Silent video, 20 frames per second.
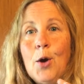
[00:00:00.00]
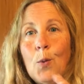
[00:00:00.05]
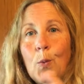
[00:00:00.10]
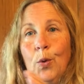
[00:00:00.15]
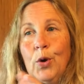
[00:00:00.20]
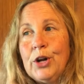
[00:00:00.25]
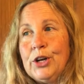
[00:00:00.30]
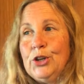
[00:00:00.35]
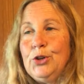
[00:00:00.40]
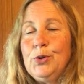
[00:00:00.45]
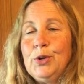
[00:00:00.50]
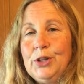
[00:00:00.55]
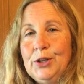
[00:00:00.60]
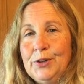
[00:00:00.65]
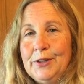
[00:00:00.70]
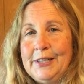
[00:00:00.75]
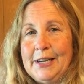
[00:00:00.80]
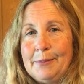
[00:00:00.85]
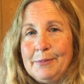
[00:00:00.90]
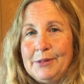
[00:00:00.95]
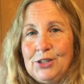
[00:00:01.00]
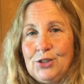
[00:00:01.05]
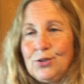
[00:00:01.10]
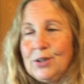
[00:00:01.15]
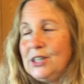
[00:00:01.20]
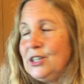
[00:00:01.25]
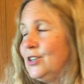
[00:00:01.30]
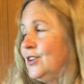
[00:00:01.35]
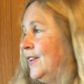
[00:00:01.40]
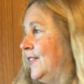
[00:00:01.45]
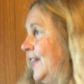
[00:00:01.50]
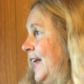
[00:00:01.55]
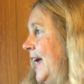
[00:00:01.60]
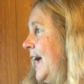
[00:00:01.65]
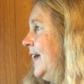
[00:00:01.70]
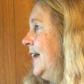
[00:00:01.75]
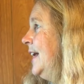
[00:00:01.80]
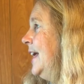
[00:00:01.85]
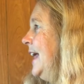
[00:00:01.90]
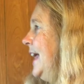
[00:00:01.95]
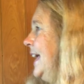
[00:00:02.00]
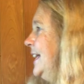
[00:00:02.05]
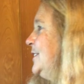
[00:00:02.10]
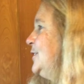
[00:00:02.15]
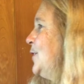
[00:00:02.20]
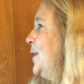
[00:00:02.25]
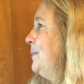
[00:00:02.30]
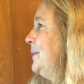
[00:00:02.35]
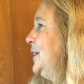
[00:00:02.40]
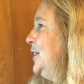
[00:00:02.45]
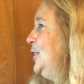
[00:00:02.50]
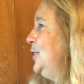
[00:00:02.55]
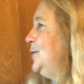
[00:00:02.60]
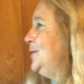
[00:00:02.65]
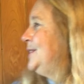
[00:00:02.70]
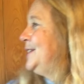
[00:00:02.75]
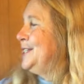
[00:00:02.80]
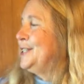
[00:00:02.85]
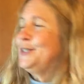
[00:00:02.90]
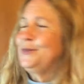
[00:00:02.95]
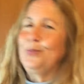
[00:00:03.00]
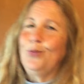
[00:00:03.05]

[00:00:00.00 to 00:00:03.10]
we're going to do a little demonstration on that. And so I'm going to use this